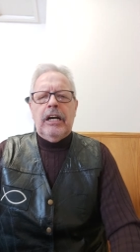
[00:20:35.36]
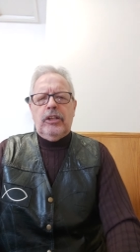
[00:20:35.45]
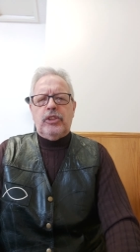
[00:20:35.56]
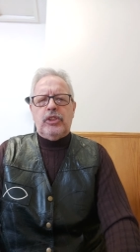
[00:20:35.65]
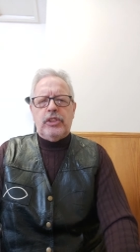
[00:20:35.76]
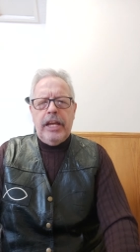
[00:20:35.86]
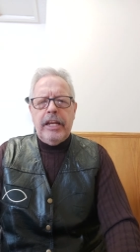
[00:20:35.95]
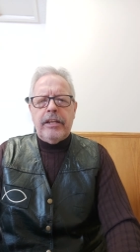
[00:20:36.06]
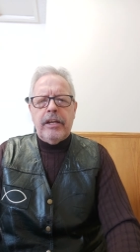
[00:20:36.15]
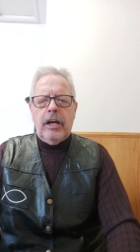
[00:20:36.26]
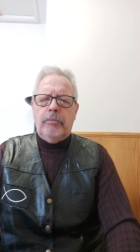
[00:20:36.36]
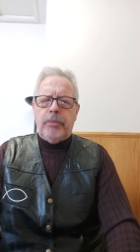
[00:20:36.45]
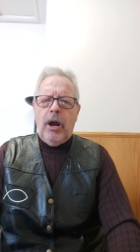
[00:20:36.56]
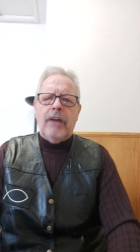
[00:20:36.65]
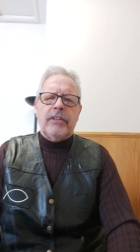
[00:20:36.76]
a state, a
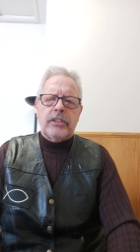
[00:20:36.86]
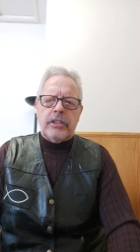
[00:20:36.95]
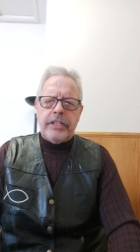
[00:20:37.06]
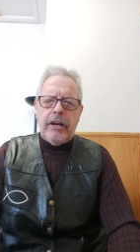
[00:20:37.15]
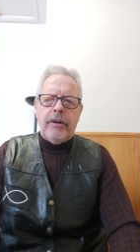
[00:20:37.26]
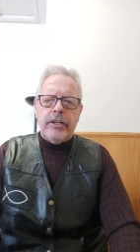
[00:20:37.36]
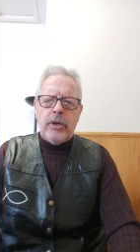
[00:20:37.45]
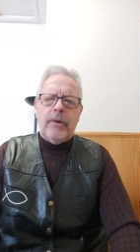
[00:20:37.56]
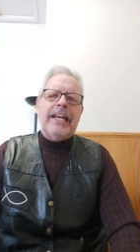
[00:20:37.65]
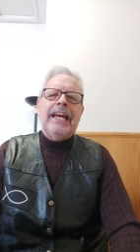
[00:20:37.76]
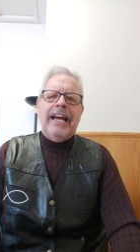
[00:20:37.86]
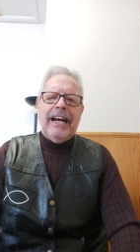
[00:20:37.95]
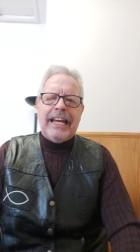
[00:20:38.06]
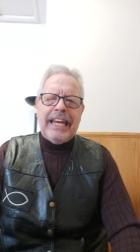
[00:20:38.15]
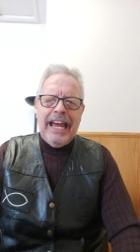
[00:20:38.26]
province, a territory,
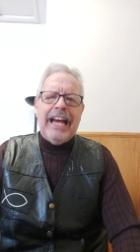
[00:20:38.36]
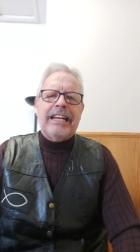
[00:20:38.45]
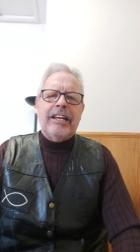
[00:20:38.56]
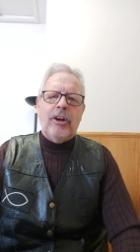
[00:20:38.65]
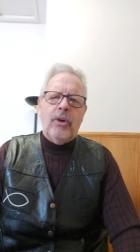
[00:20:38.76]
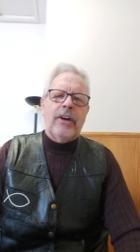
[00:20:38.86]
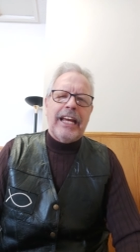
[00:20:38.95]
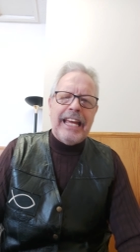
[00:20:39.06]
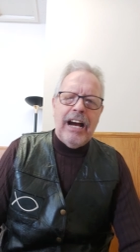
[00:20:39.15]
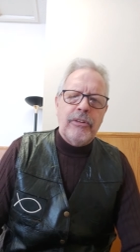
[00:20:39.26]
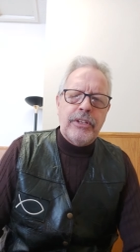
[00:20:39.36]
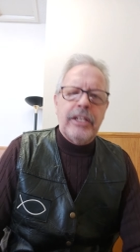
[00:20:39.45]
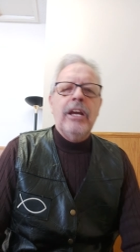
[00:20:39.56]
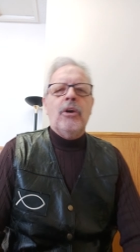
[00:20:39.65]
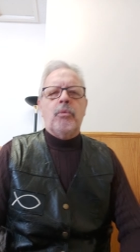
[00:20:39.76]
a canton or a county,